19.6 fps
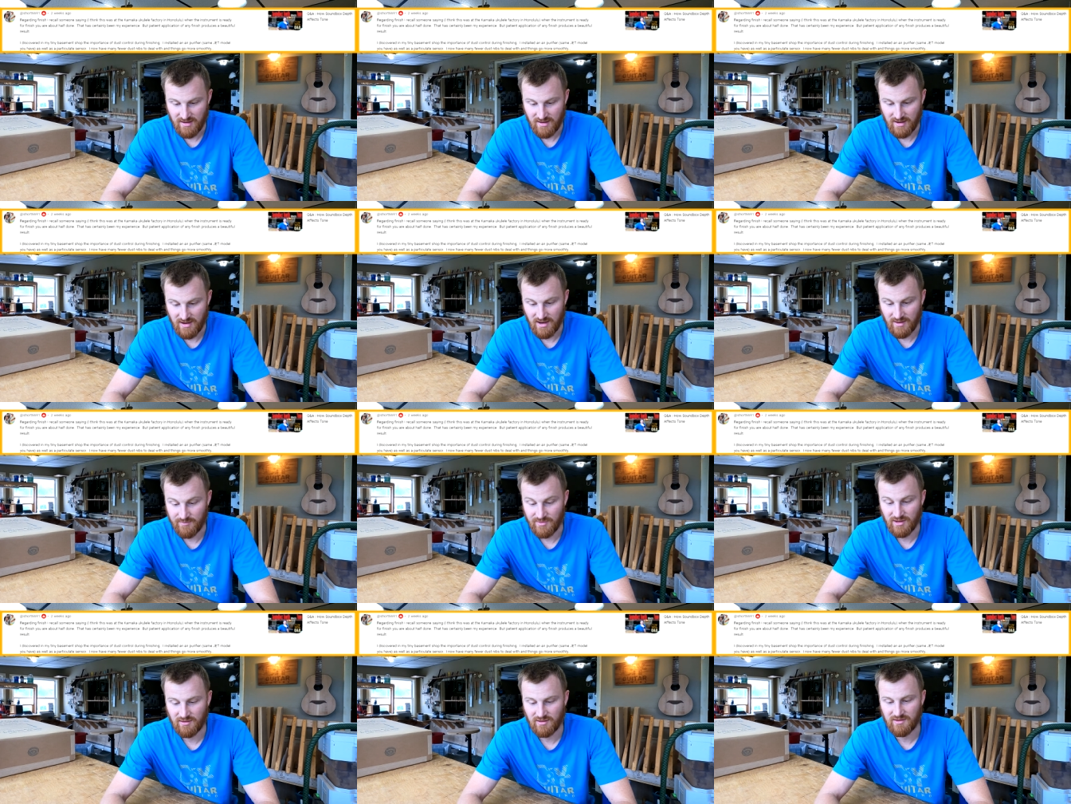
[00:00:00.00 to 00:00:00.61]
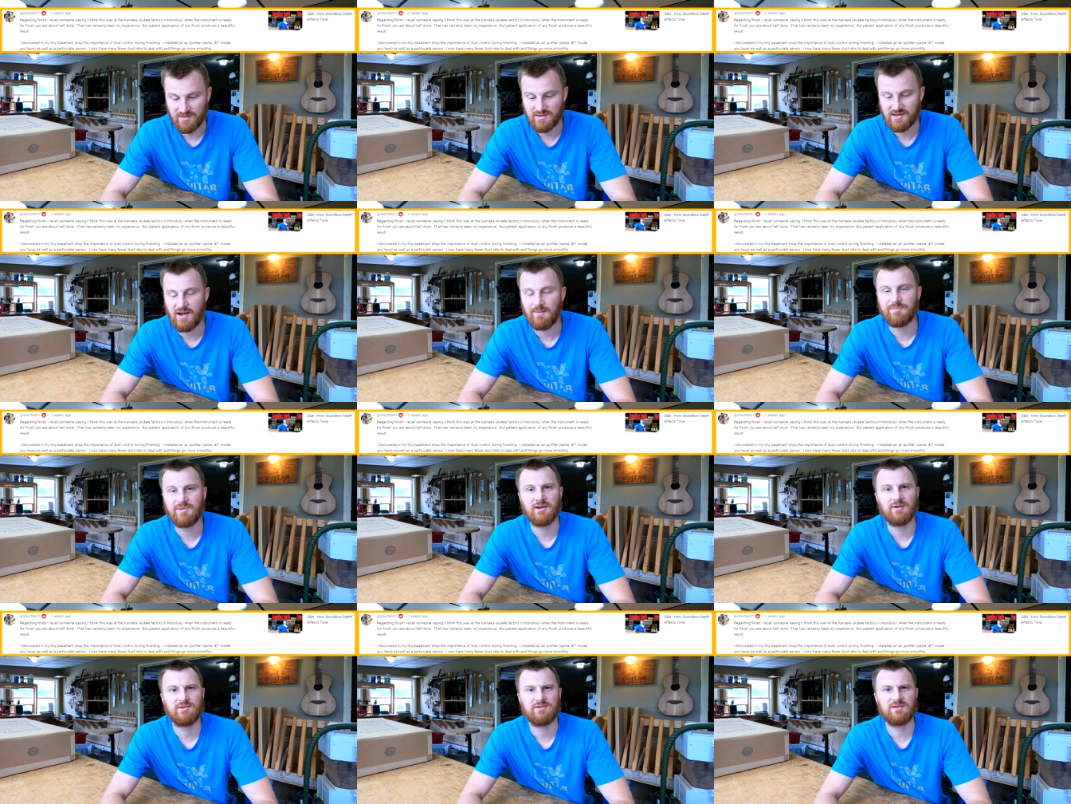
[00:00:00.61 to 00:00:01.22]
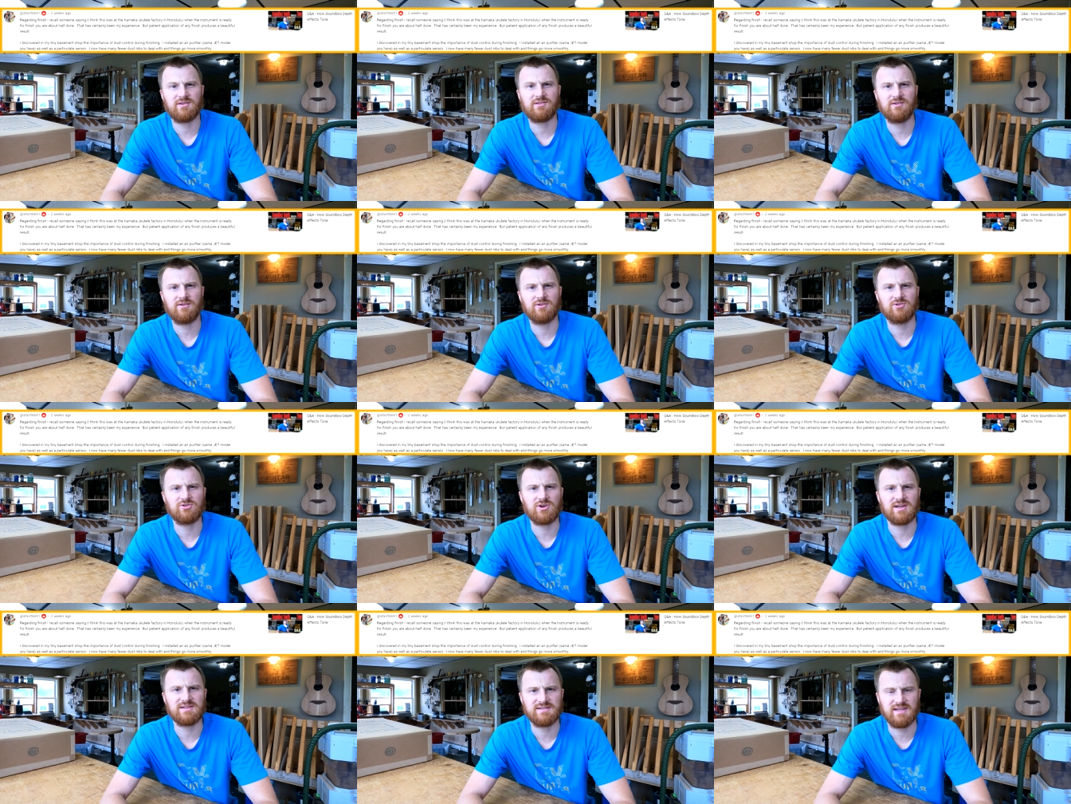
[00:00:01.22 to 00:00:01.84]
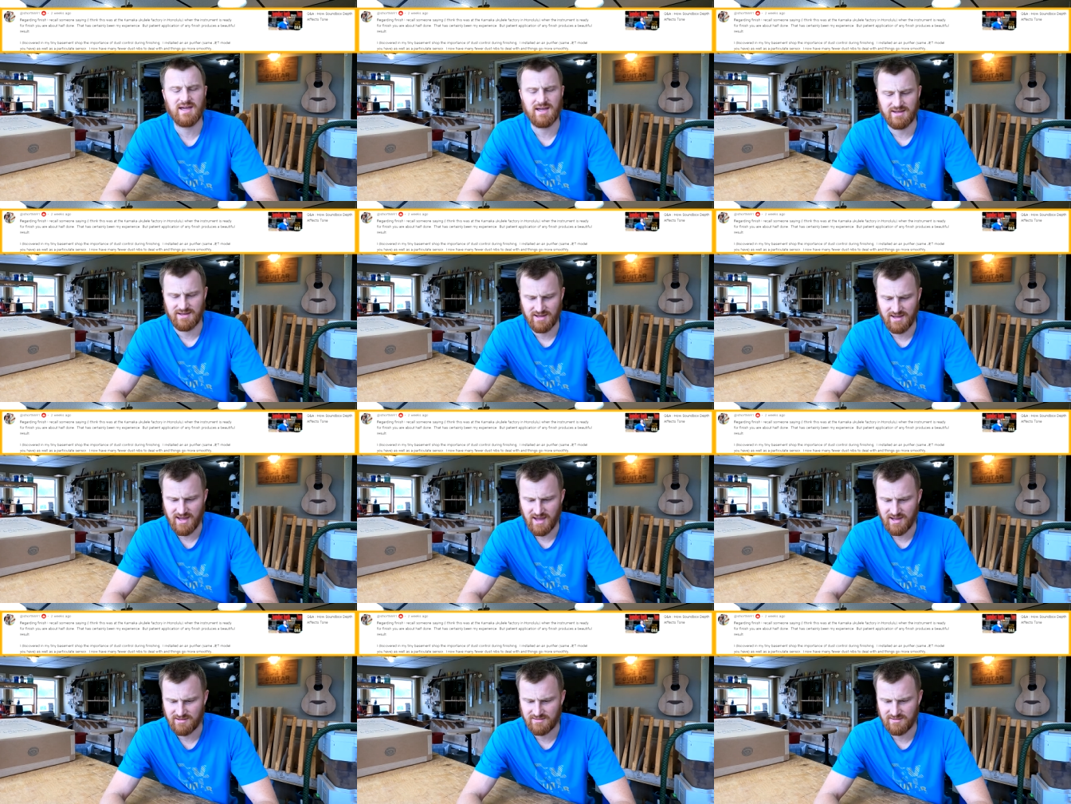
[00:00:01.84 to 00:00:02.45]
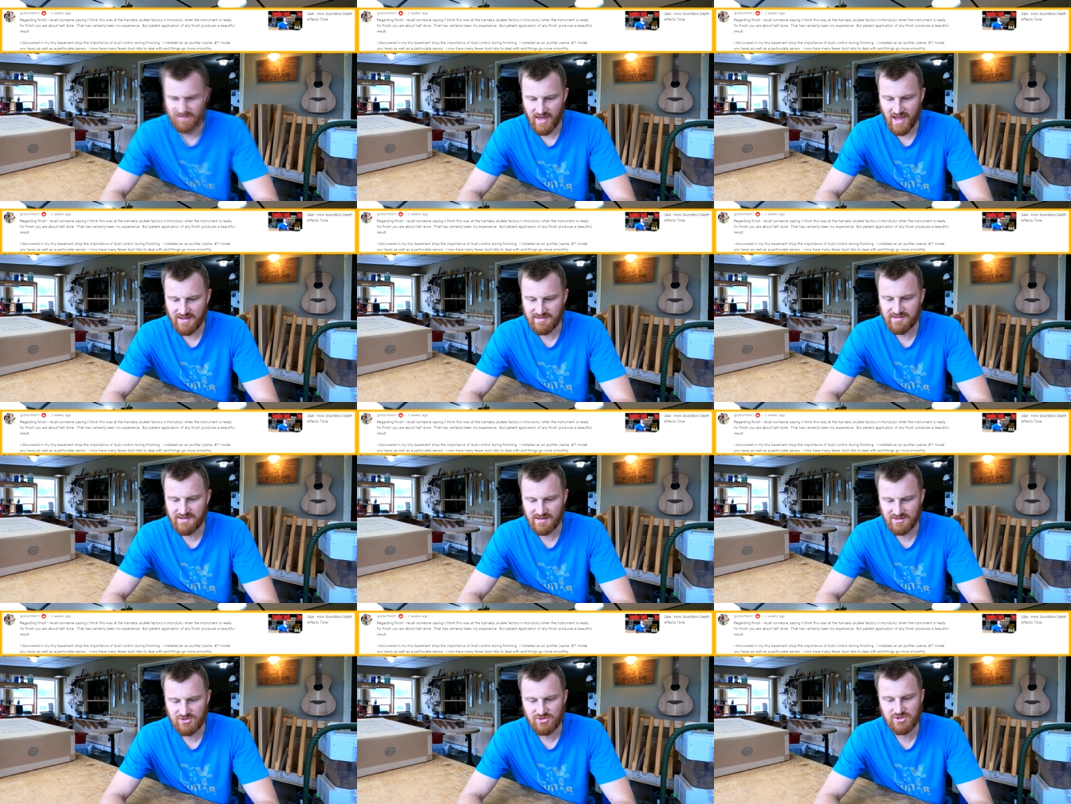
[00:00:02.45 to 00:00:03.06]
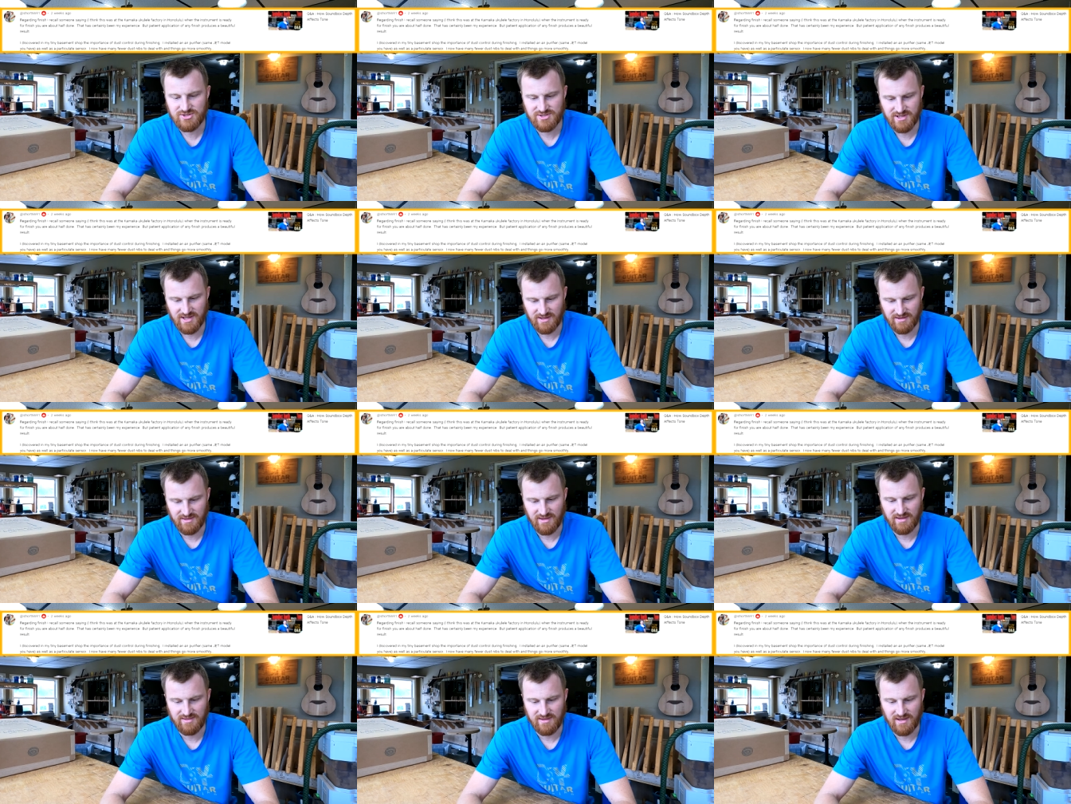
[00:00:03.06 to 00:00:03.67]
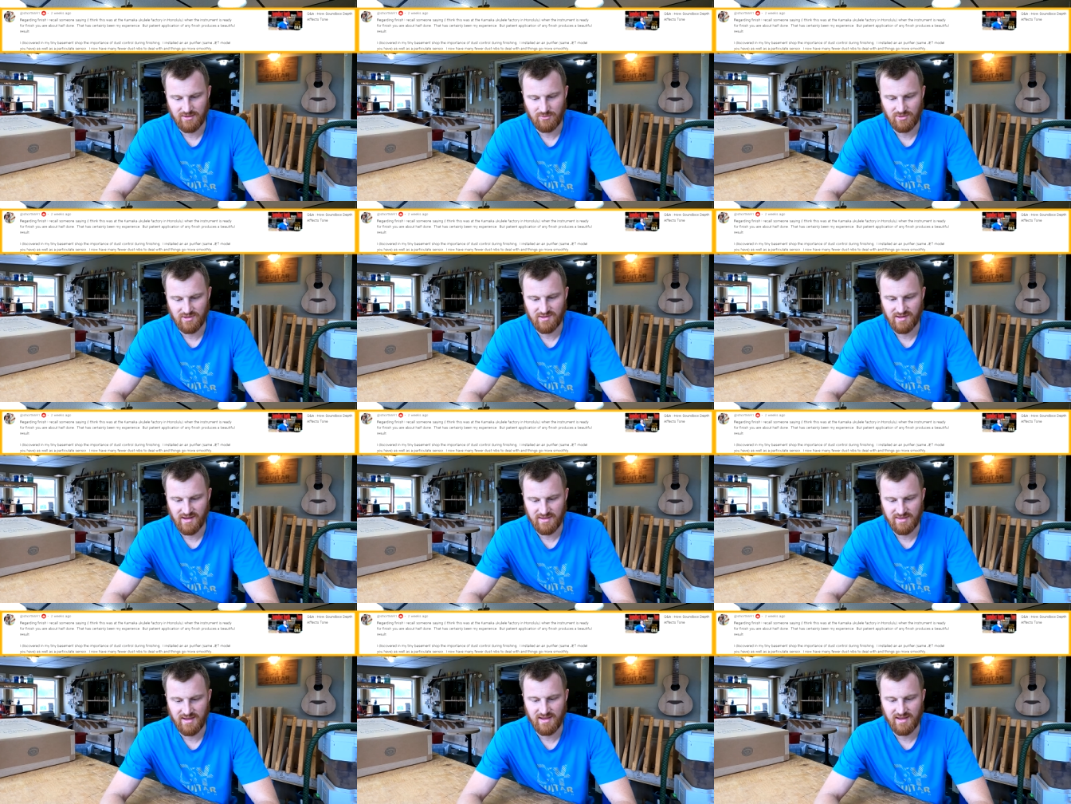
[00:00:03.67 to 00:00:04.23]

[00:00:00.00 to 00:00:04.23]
Um, I'm not gonna stop there just to address that. Yeah, that's interesting that they would say